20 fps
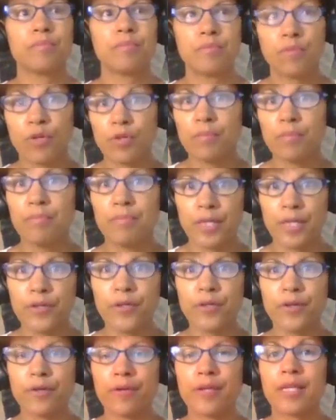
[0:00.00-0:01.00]
were
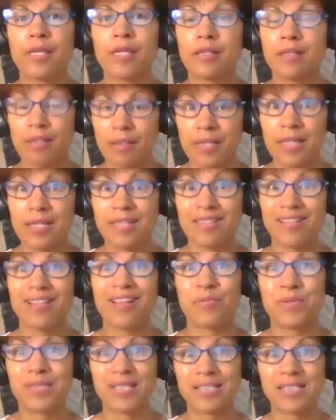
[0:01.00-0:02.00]
mirroring the things that
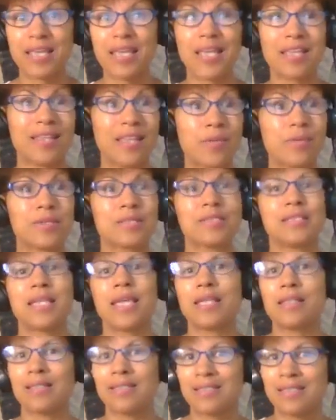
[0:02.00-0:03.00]
I was saying. They were
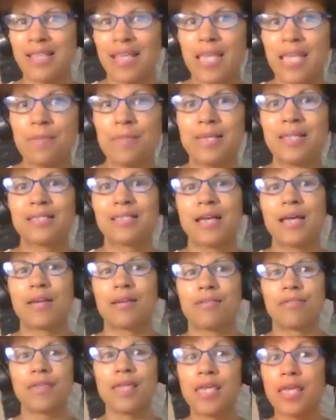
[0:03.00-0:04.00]
saying the same
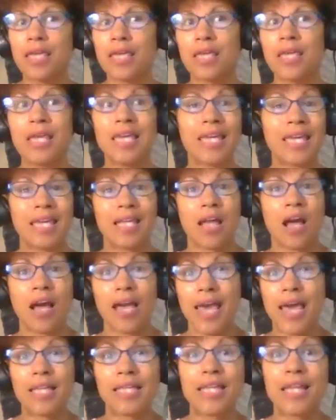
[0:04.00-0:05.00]
exact thing and I
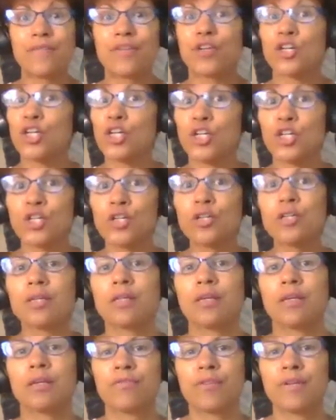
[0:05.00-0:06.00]
had never
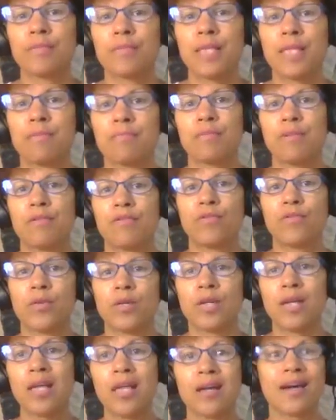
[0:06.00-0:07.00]
heard from them
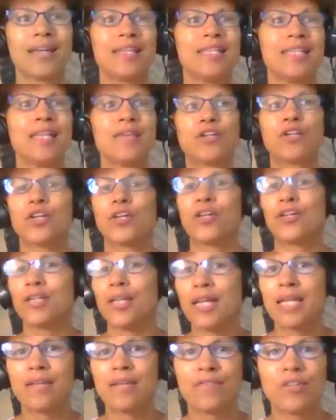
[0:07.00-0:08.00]
before. I'd never heard
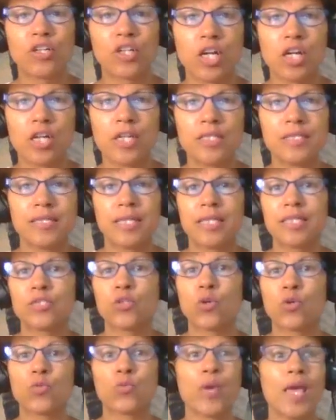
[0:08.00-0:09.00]
any of their content
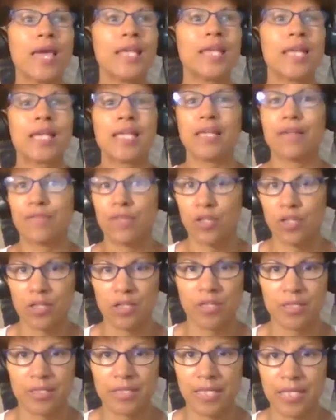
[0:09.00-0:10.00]
or read any of their
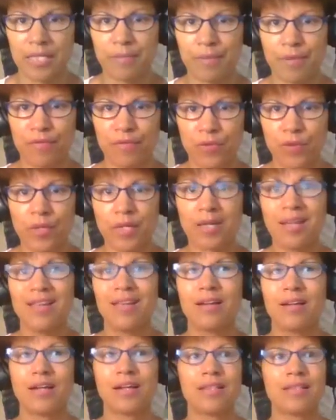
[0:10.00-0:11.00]
content before.
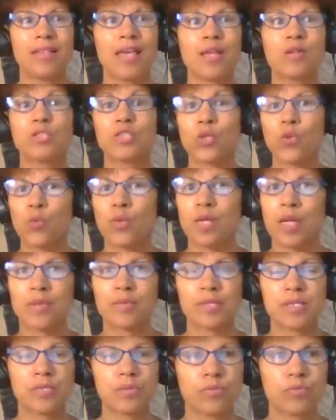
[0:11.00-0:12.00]
And then so when I
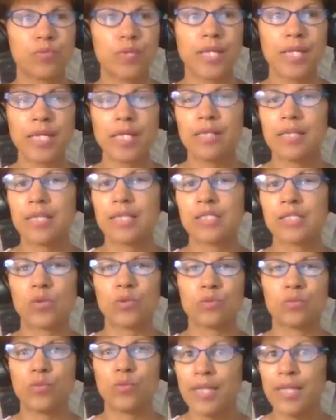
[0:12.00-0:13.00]
was reading this,
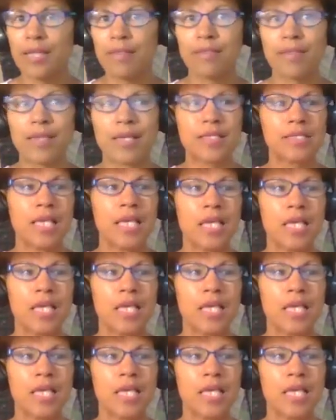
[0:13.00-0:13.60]
reading things